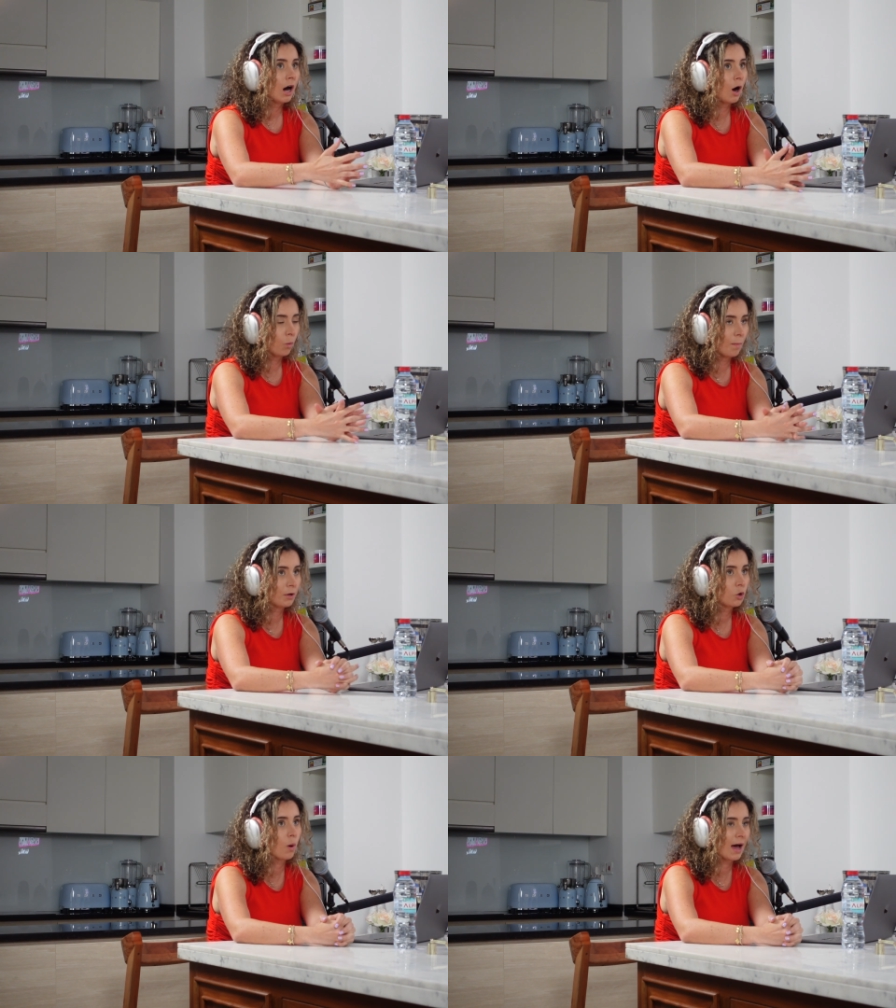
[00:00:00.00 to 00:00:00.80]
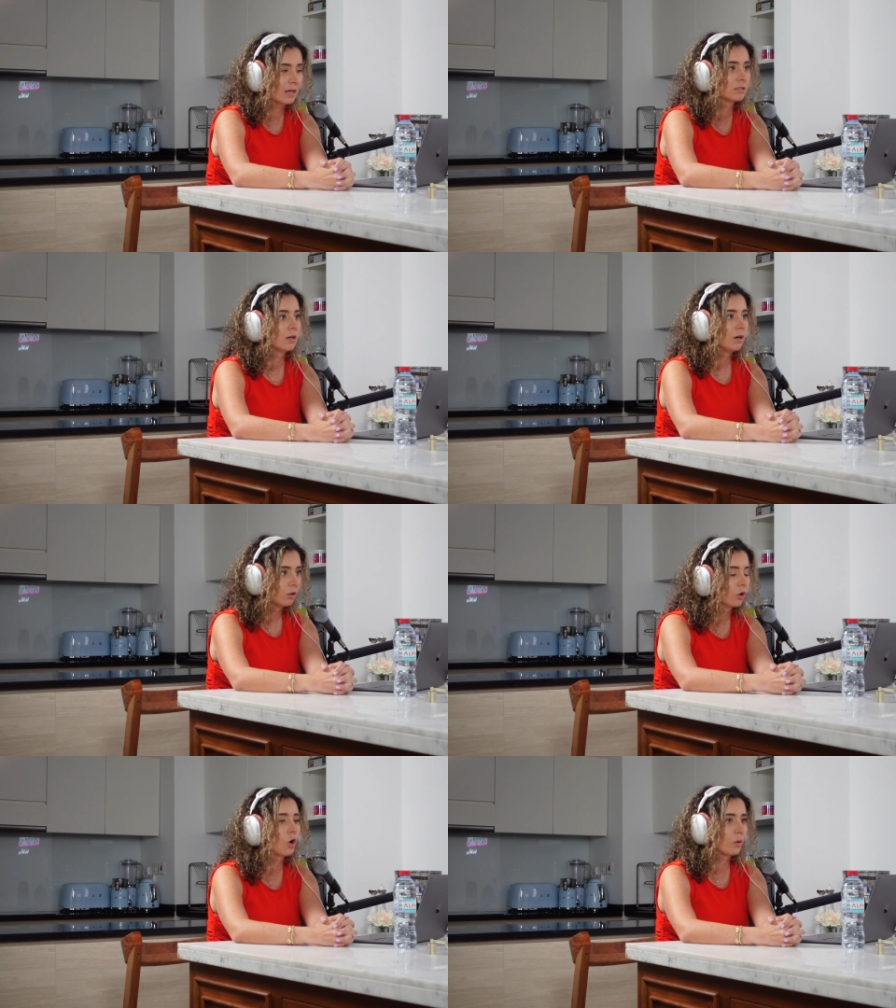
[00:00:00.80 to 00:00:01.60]
a woman who has
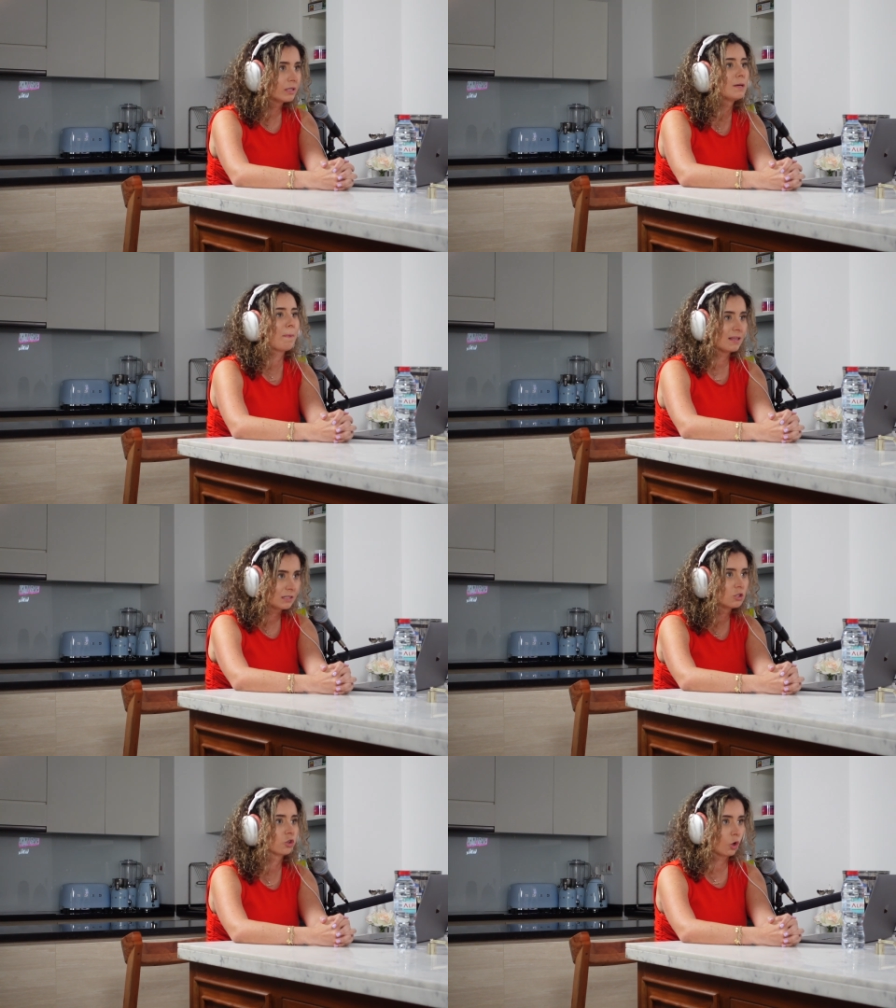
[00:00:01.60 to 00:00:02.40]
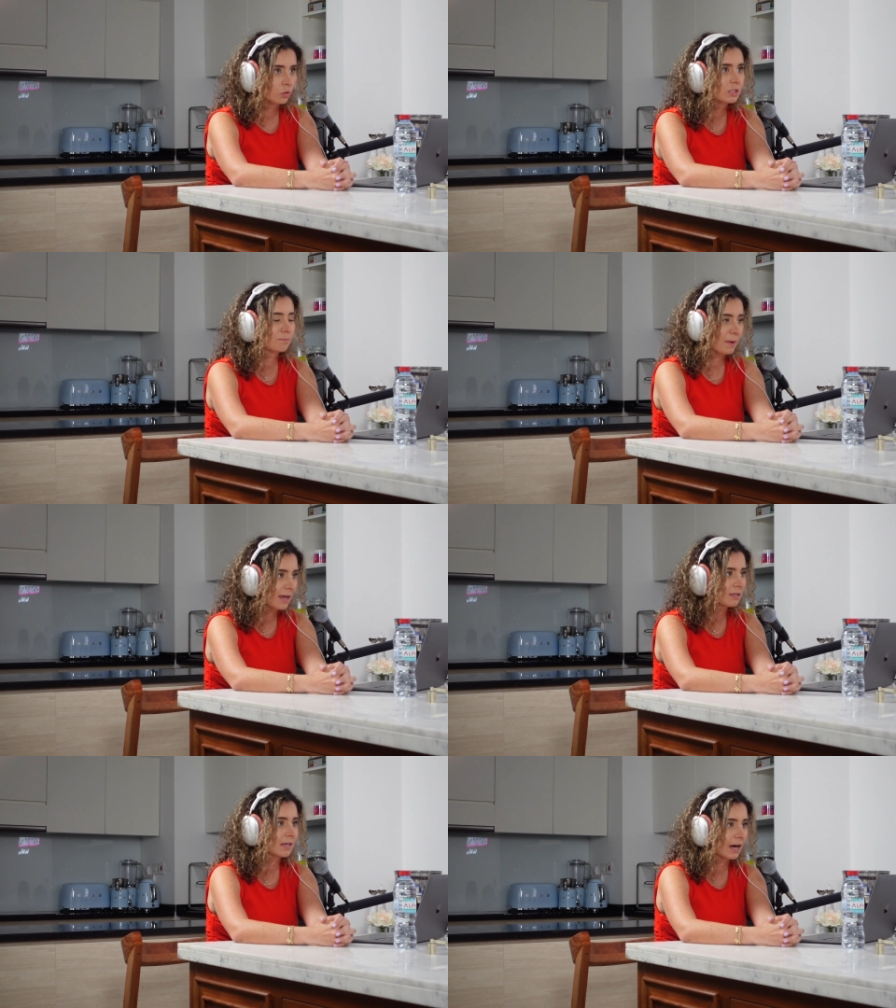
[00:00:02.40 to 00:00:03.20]
her own independence, her own
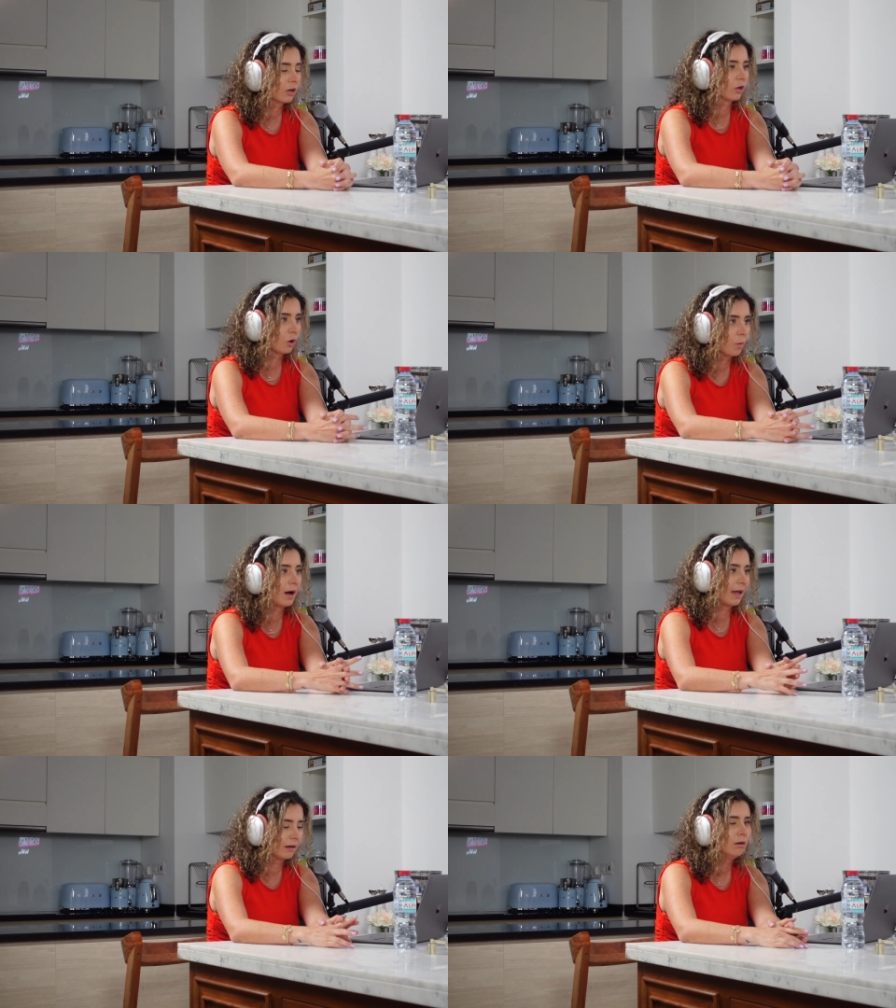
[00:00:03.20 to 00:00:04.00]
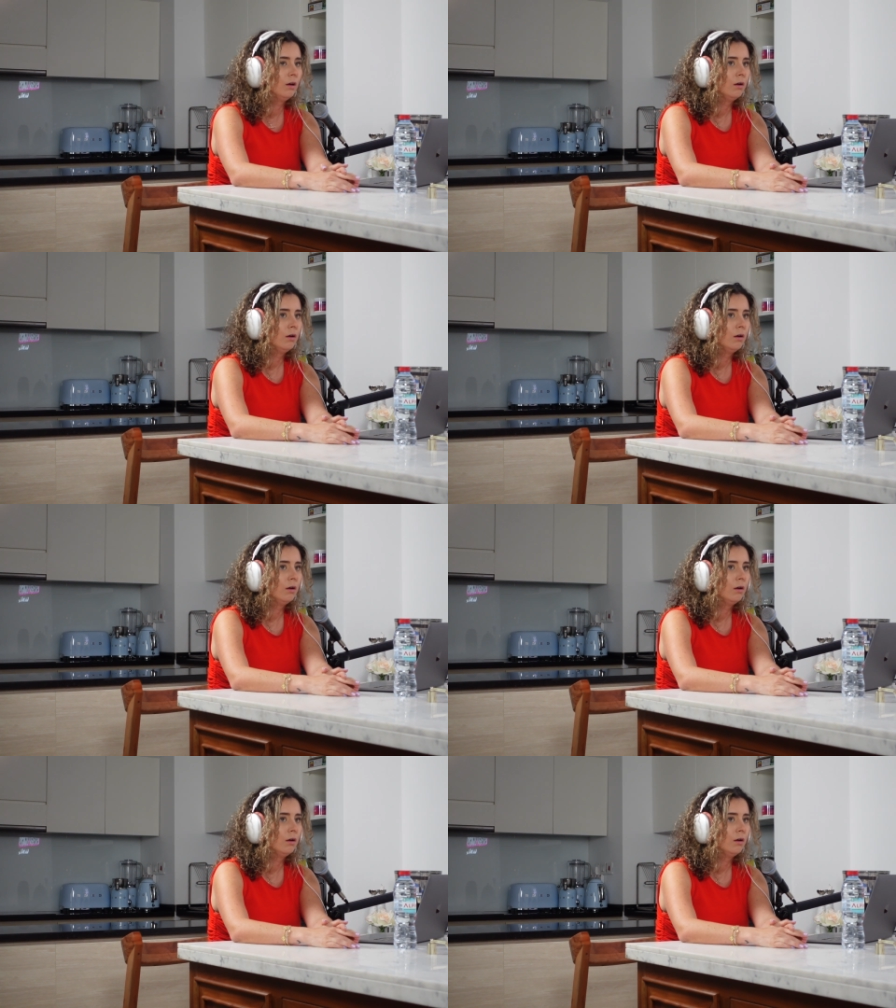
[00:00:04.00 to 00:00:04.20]
space, I don't know what, and,